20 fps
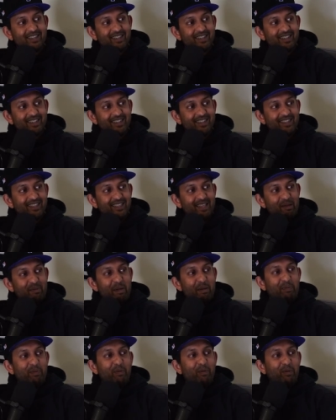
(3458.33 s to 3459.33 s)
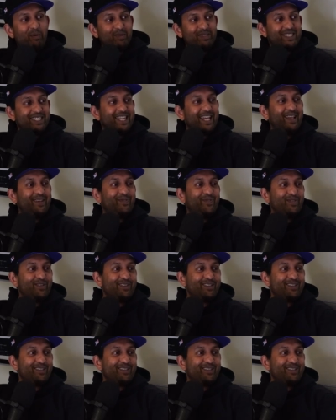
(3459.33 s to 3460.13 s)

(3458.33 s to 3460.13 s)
Yeah that people won't stay for